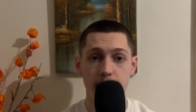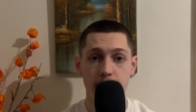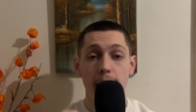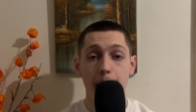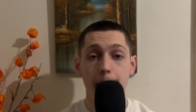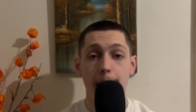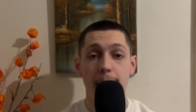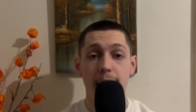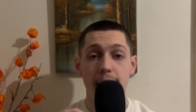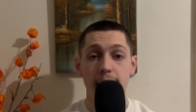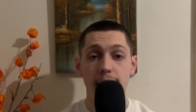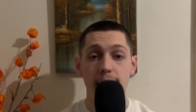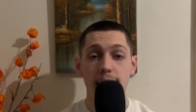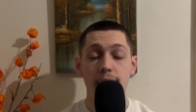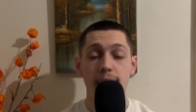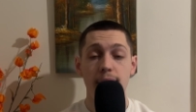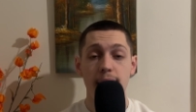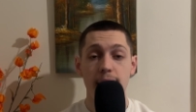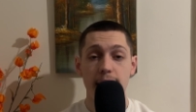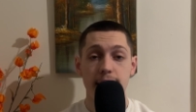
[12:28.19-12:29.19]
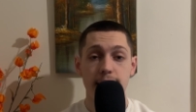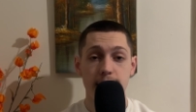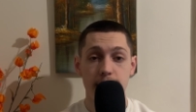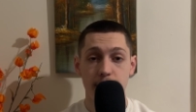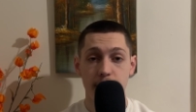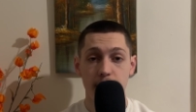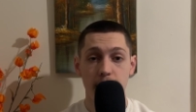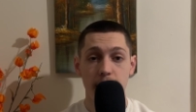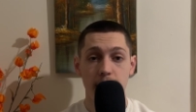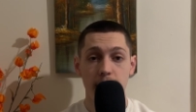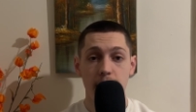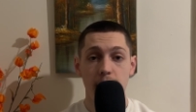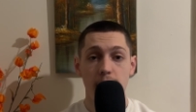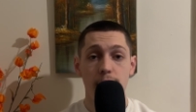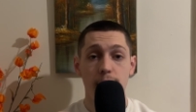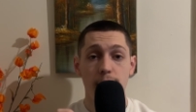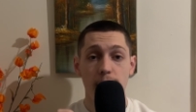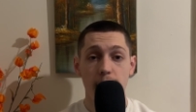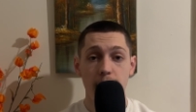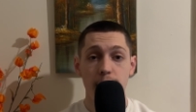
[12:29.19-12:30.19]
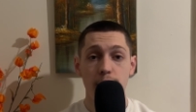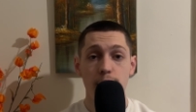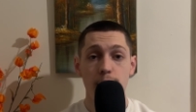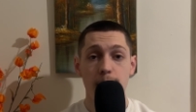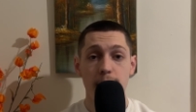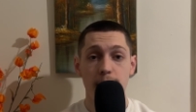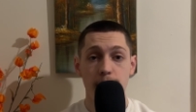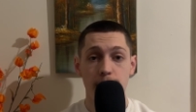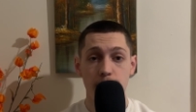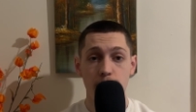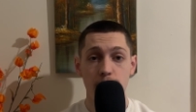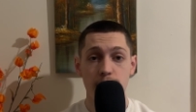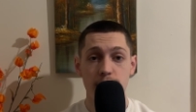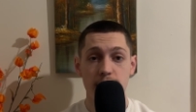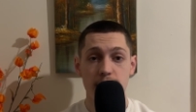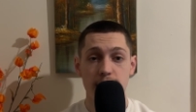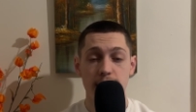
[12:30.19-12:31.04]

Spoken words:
And by 1183, the Ayyubid forces